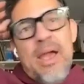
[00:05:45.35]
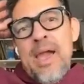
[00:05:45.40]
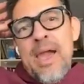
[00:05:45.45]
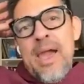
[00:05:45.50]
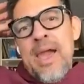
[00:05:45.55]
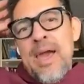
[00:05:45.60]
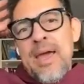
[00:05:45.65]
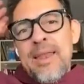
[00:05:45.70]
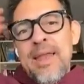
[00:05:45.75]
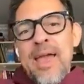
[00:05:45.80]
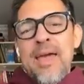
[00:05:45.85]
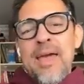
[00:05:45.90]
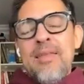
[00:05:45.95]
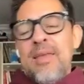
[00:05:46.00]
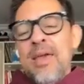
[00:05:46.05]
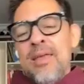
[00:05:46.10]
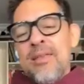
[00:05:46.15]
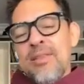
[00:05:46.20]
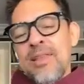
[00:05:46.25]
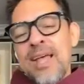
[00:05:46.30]
And
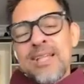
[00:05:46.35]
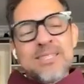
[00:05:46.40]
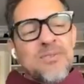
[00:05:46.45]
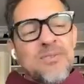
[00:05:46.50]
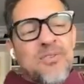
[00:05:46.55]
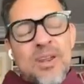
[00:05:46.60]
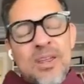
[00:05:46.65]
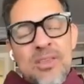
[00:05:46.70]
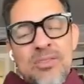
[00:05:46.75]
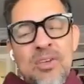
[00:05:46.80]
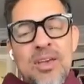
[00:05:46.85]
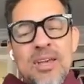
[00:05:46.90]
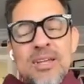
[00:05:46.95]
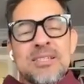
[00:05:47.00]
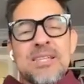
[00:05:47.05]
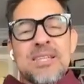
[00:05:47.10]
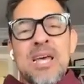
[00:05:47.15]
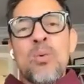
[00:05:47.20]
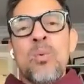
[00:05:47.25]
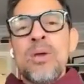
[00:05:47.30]
that's the funny thing
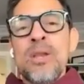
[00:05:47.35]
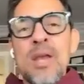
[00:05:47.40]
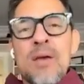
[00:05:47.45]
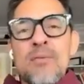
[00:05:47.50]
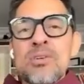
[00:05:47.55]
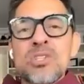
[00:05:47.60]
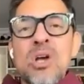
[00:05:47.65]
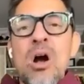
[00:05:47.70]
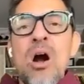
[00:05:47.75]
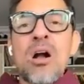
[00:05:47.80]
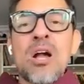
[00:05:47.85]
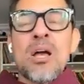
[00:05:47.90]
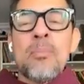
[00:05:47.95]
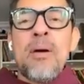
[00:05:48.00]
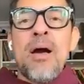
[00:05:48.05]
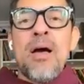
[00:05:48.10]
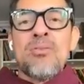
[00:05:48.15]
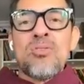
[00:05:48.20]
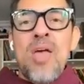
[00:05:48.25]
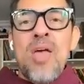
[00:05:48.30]
is, like, we never talk
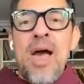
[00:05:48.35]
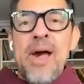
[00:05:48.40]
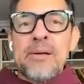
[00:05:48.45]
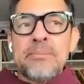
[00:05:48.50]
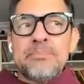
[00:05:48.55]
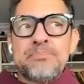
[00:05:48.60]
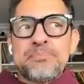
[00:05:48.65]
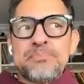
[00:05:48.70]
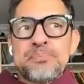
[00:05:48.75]
about that